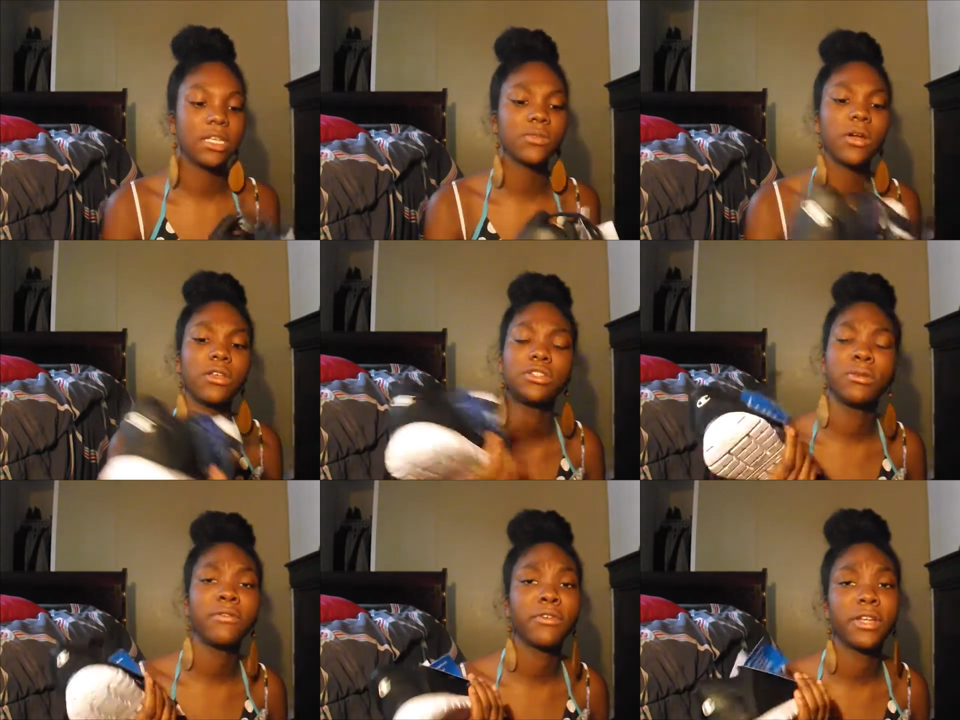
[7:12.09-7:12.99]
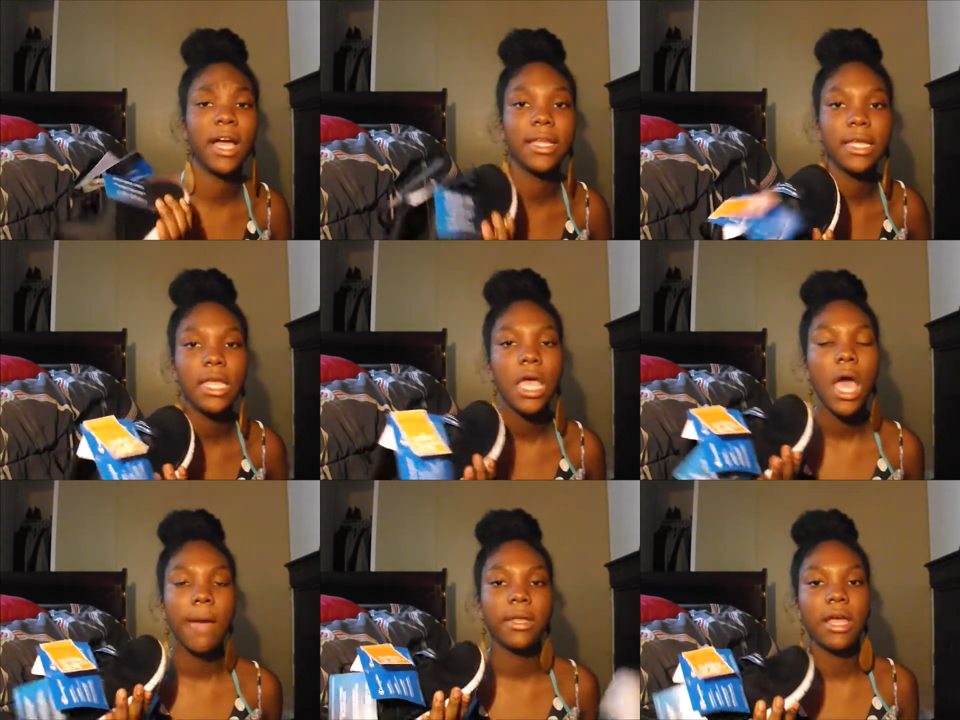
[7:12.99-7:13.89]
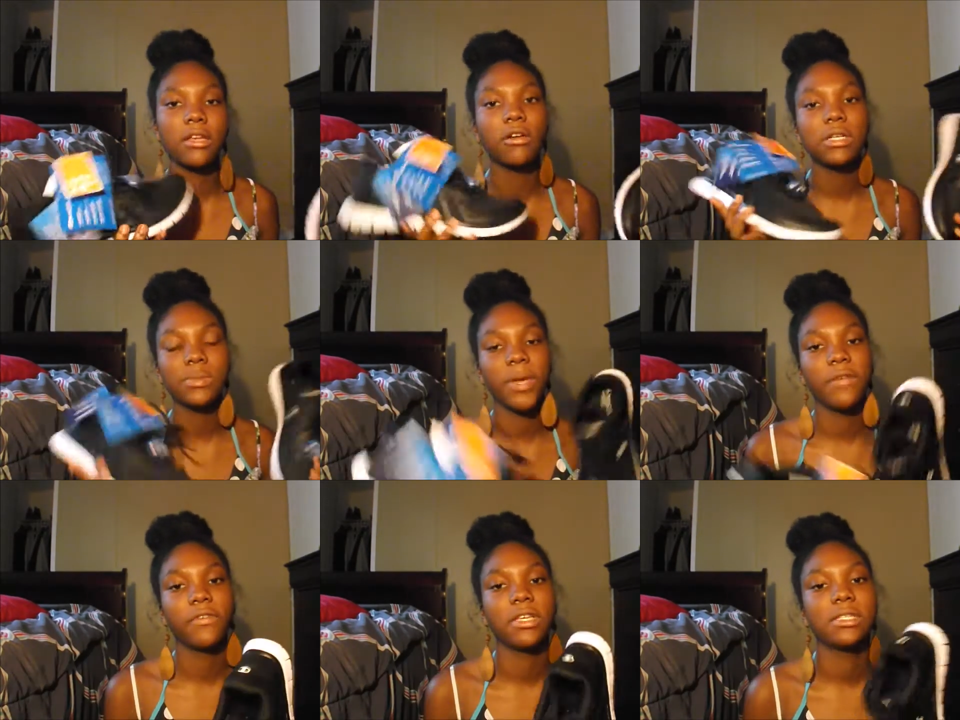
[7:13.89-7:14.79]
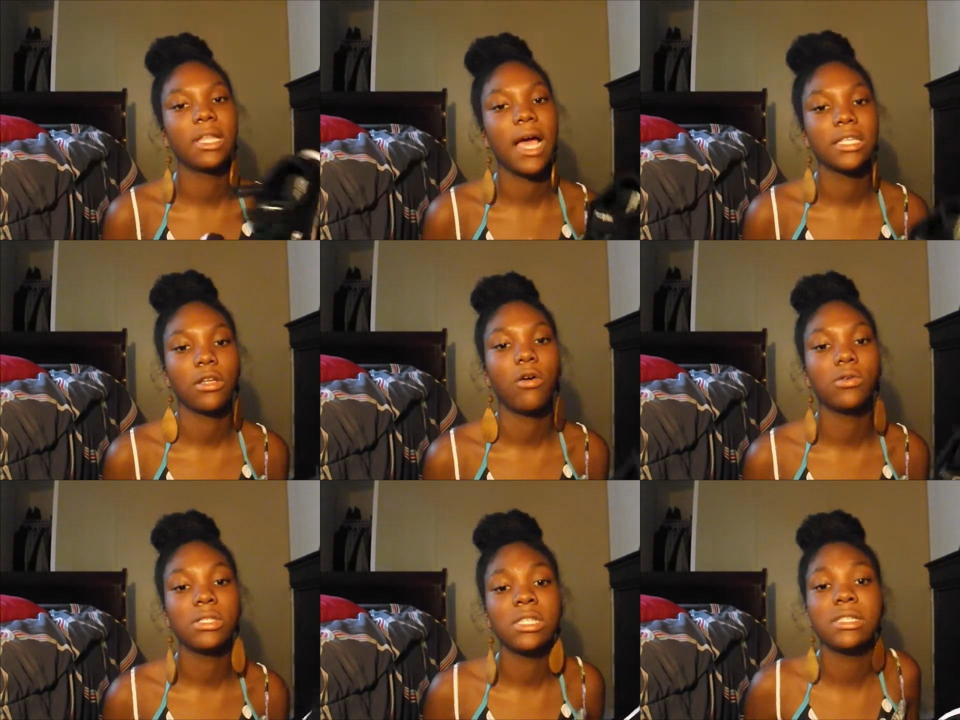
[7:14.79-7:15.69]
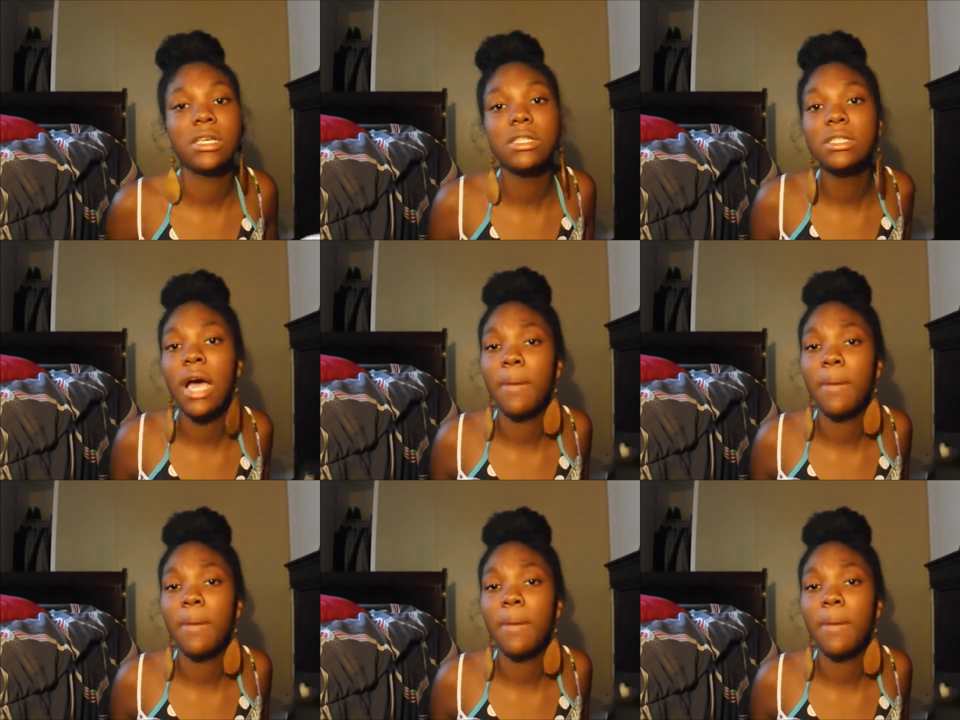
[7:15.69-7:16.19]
These were only $24.90. I mean, I don't expect for these to last the whole season.